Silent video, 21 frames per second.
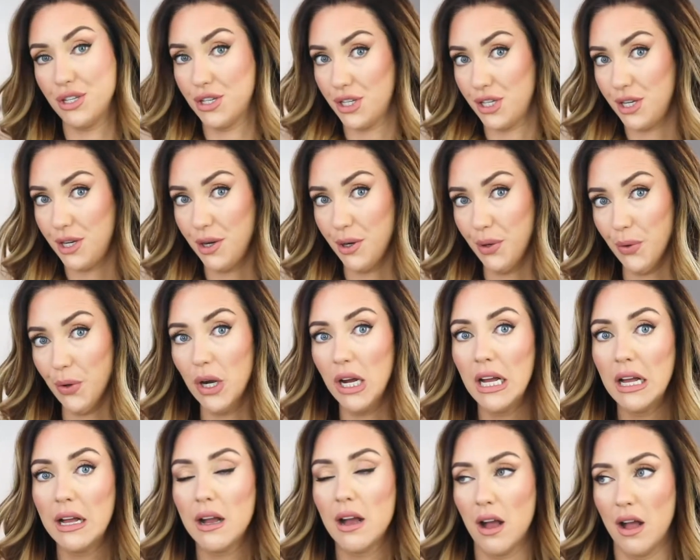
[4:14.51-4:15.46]
to you
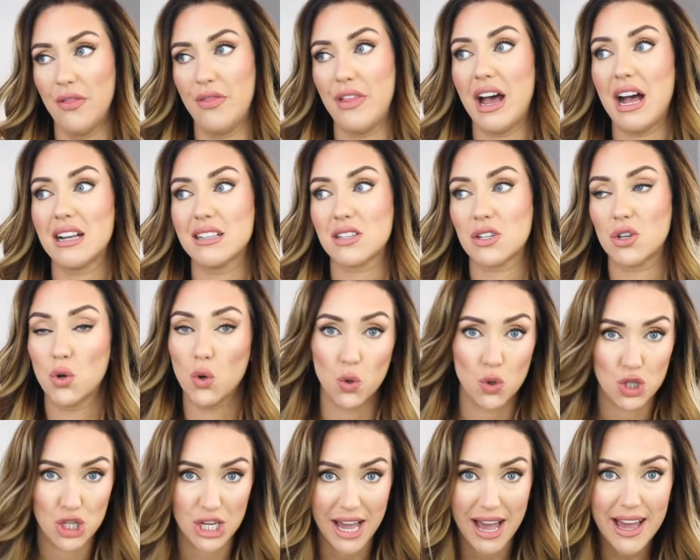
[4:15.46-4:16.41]
that
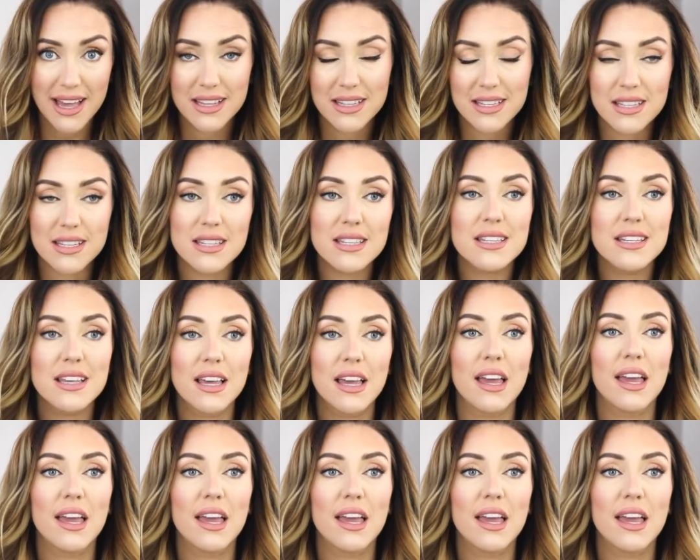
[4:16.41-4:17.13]
courgettes,